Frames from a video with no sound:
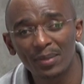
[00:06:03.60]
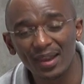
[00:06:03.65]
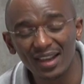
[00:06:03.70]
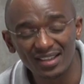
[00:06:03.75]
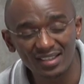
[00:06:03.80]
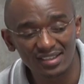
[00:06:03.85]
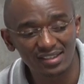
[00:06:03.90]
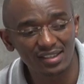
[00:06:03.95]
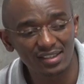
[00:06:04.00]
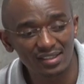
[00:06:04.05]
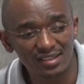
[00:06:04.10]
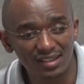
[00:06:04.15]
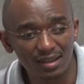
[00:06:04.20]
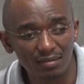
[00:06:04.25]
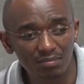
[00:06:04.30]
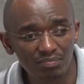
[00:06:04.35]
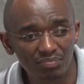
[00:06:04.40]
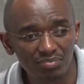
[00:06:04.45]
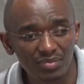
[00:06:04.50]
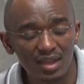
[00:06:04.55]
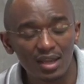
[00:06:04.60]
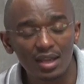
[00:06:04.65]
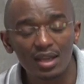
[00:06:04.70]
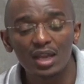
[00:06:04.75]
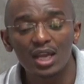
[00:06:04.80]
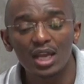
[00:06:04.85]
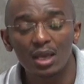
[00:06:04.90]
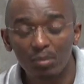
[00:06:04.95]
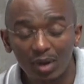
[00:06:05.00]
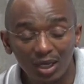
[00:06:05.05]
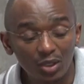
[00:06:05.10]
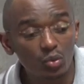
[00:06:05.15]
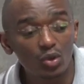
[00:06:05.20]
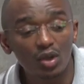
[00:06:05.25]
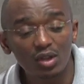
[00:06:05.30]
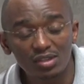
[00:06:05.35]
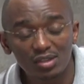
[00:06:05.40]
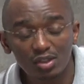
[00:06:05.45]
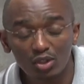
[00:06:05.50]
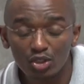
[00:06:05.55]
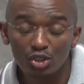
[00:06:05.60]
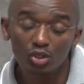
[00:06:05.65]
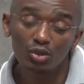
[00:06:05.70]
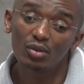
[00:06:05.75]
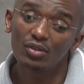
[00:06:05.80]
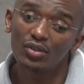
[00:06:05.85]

pen system, but we also show